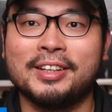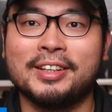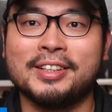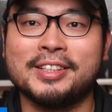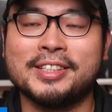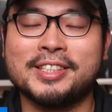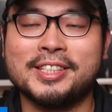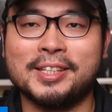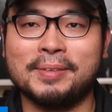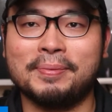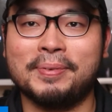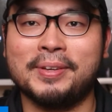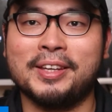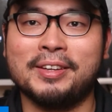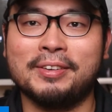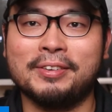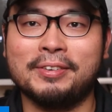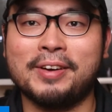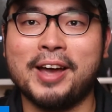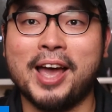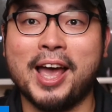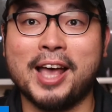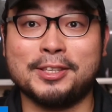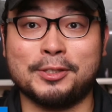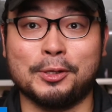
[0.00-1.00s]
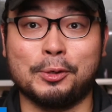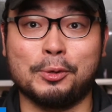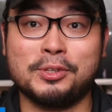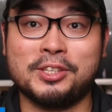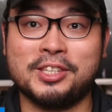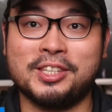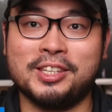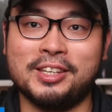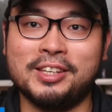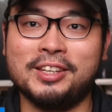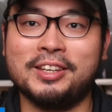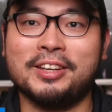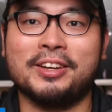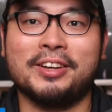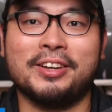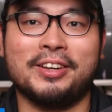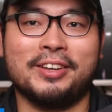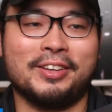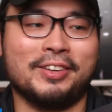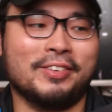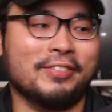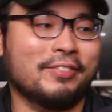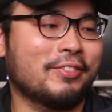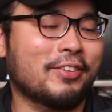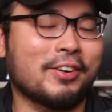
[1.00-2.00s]
CPU SoC
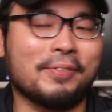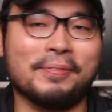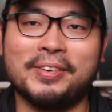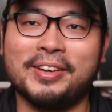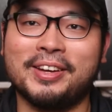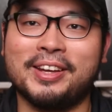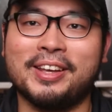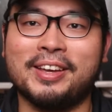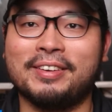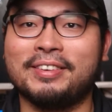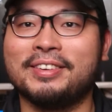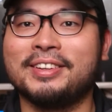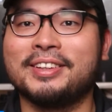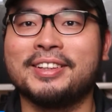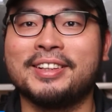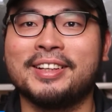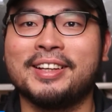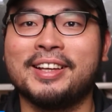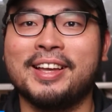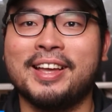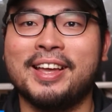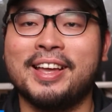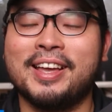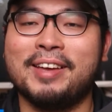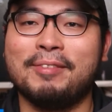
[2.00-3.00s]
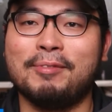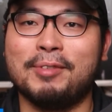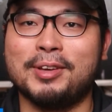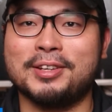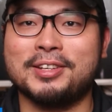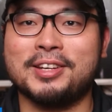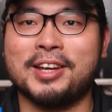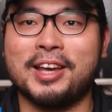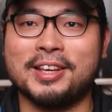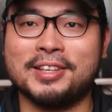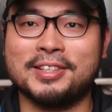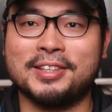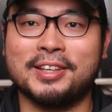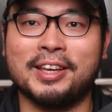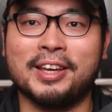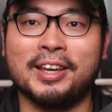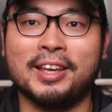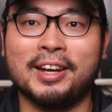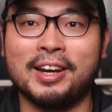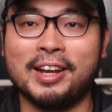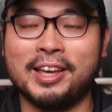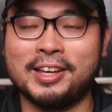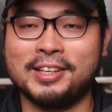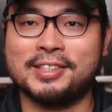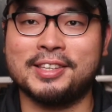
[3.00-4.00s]
from Intel, which has
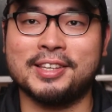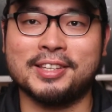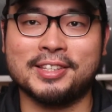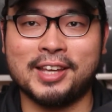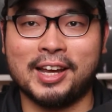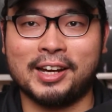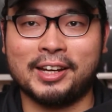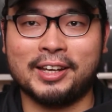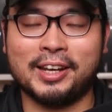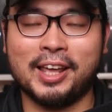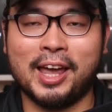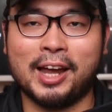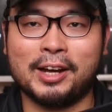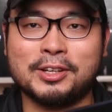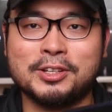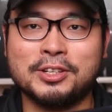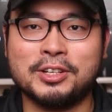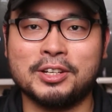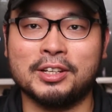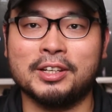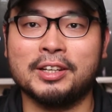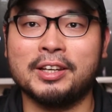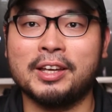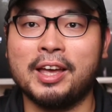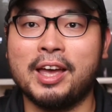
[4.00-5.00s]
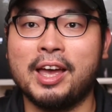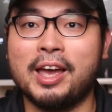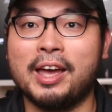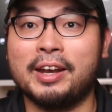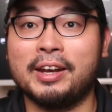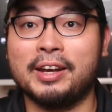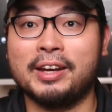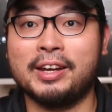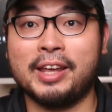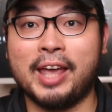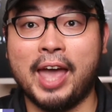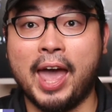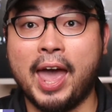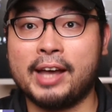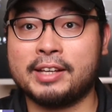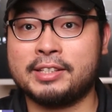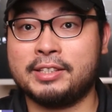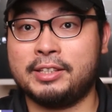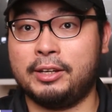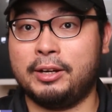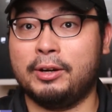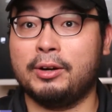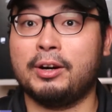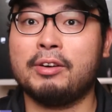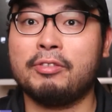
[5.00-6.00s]
the latest architecture and the
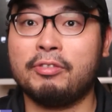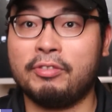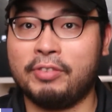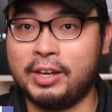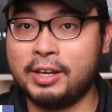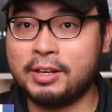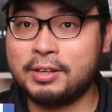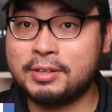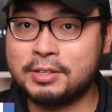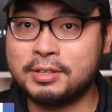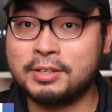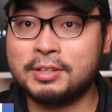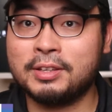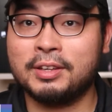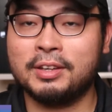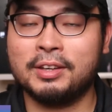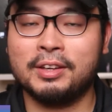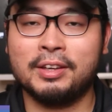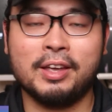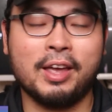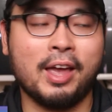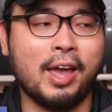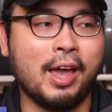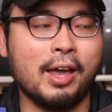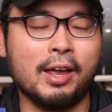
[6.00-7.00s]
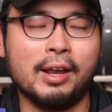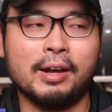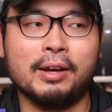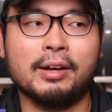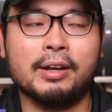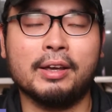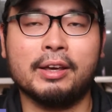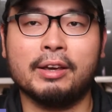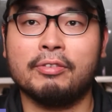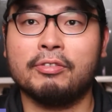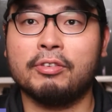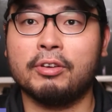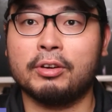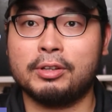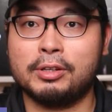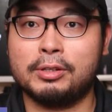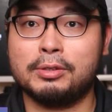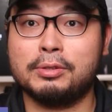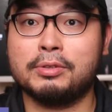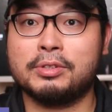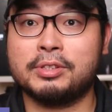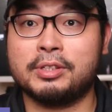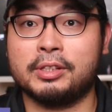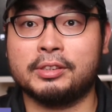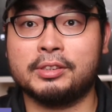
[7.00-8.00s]
Xe graphics, and the
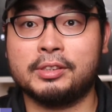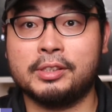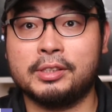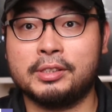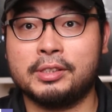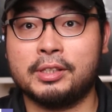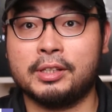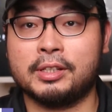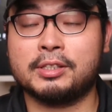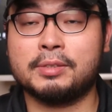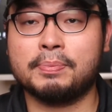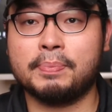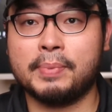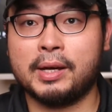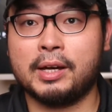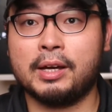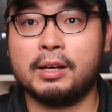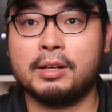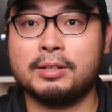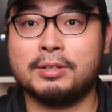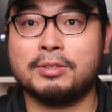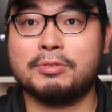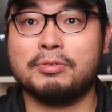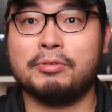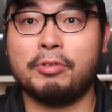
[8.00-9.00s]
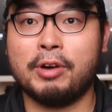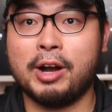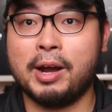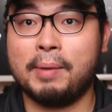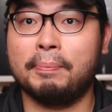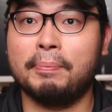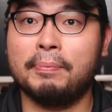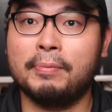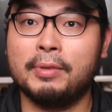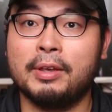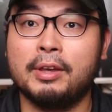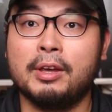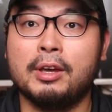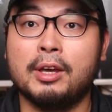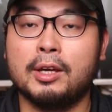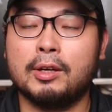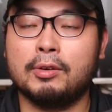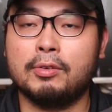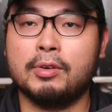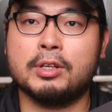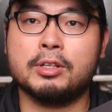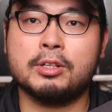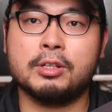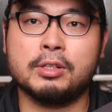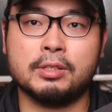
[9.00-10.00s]
4266 MHz RAM,
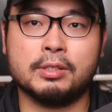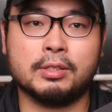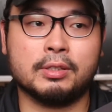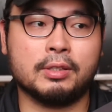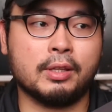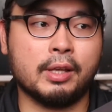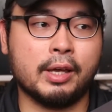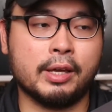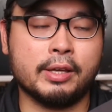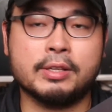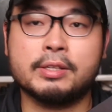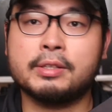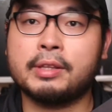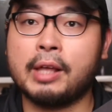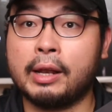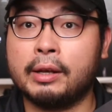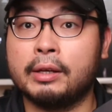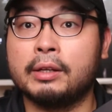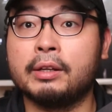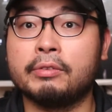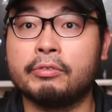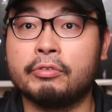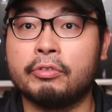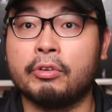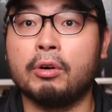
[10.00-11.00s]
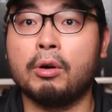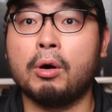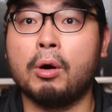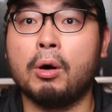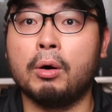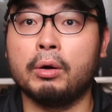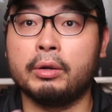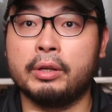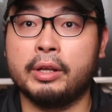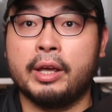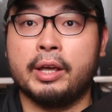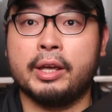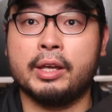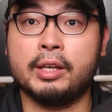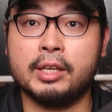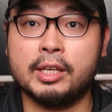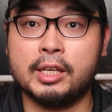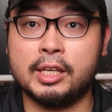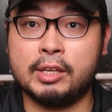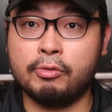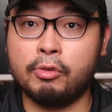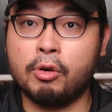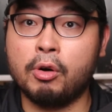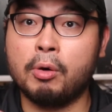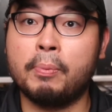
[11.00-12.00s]
which is the standard for all the
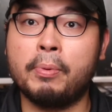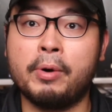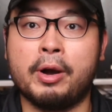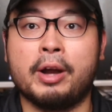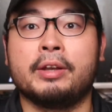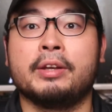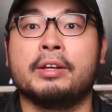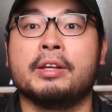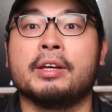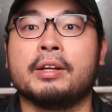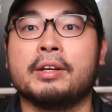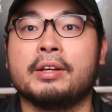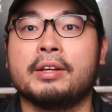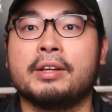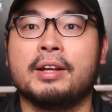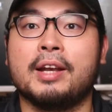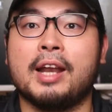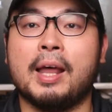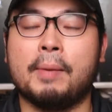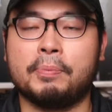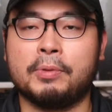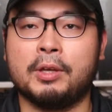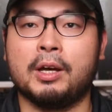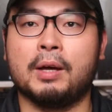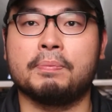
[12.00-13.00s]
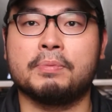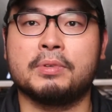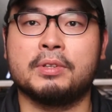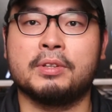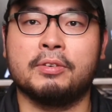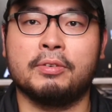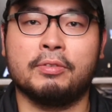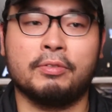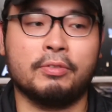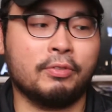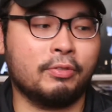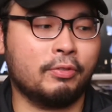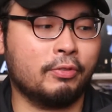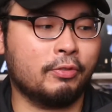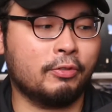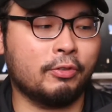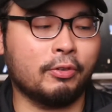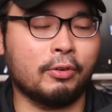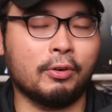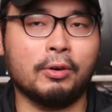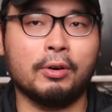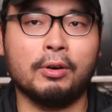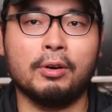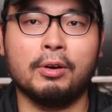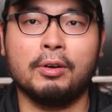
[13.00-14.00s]
EVO branded laptops,
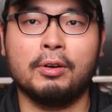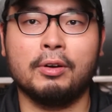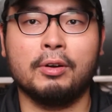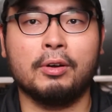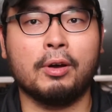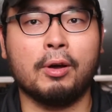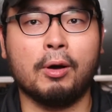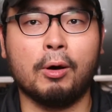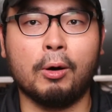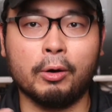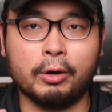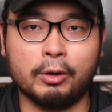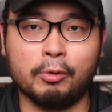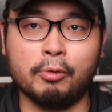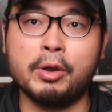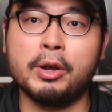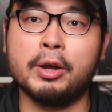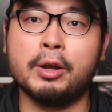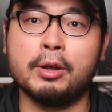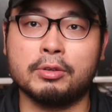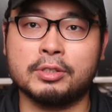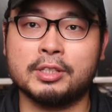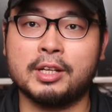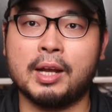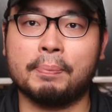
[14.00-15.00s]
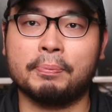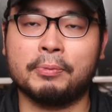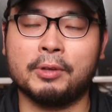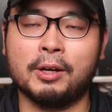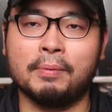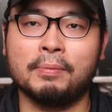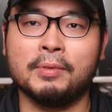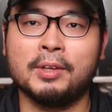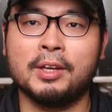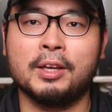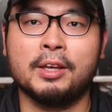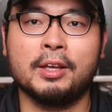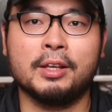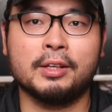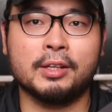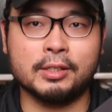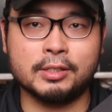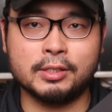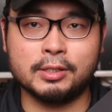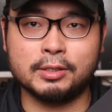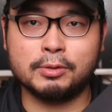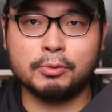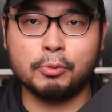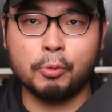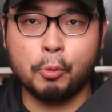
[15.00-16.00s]
for all the Windows laptop.
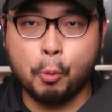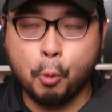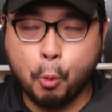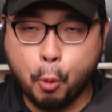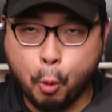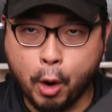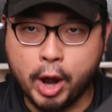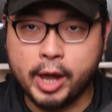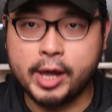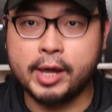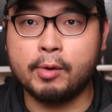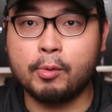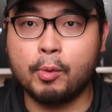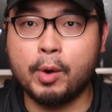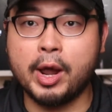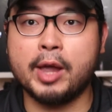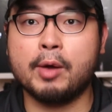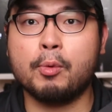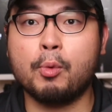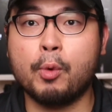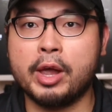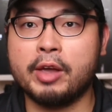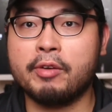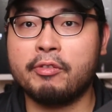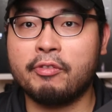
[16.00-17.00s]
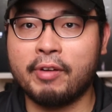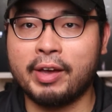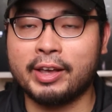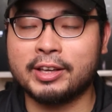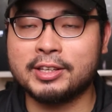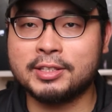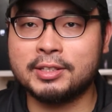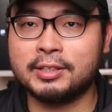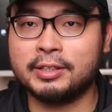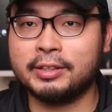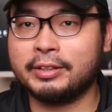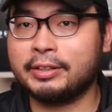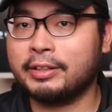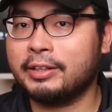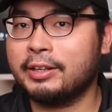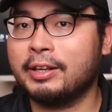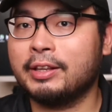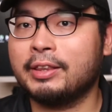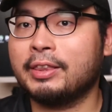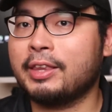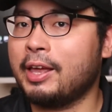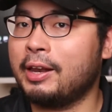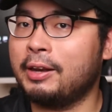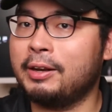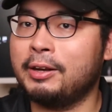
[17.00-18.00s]
This is way faster
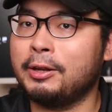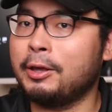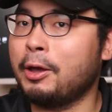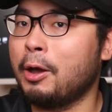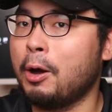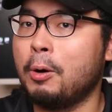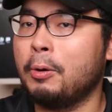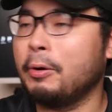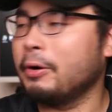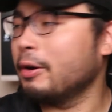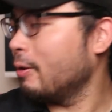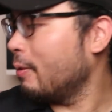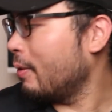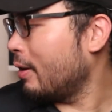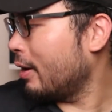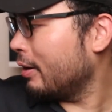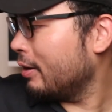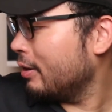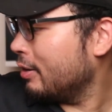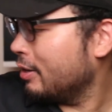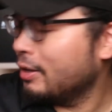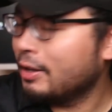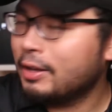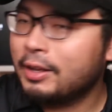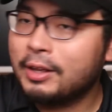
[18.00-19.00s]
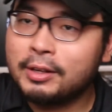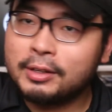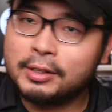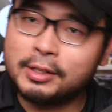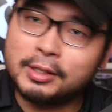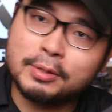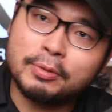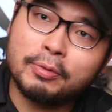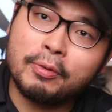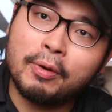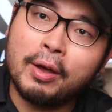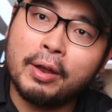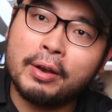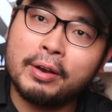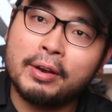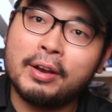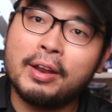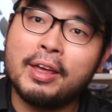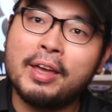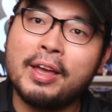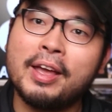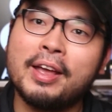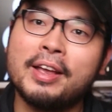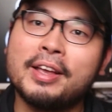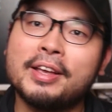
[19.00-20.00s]
than the older one. This
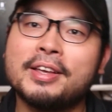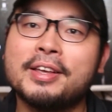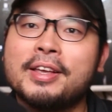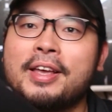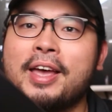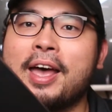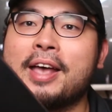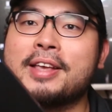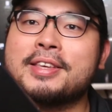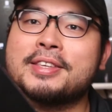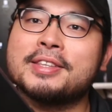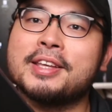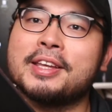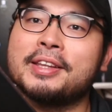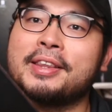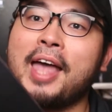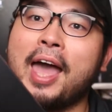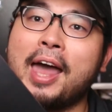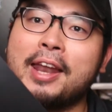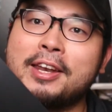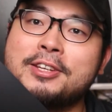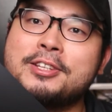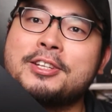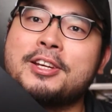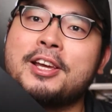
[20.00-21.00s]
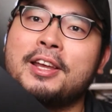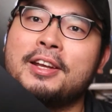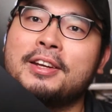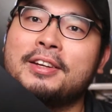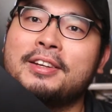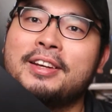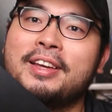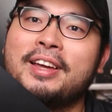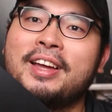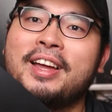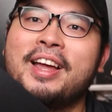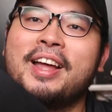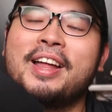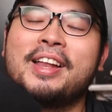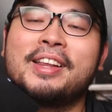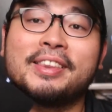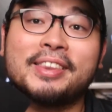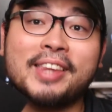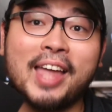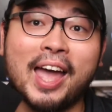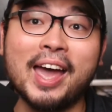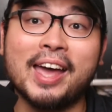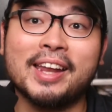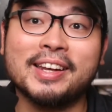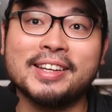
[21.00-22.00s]
one has the 10 Gen,
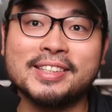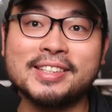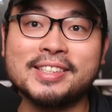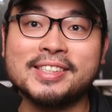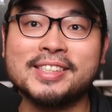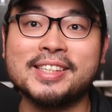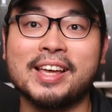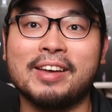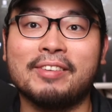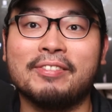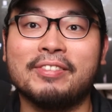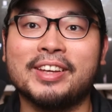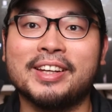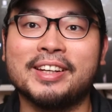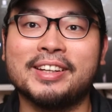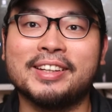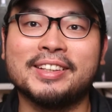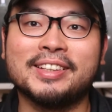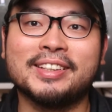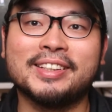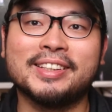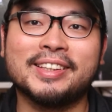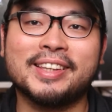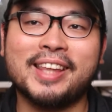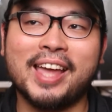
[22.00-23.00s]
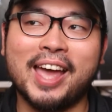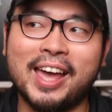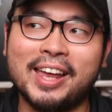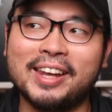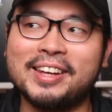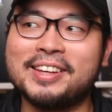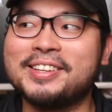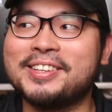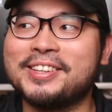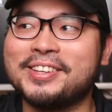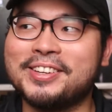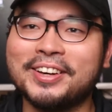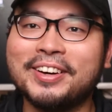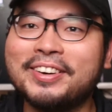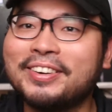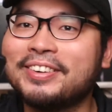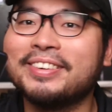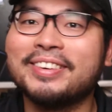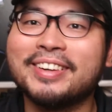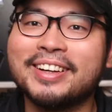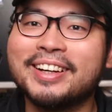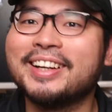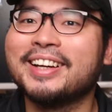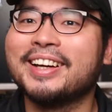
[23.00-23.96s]
10, 7, 10U.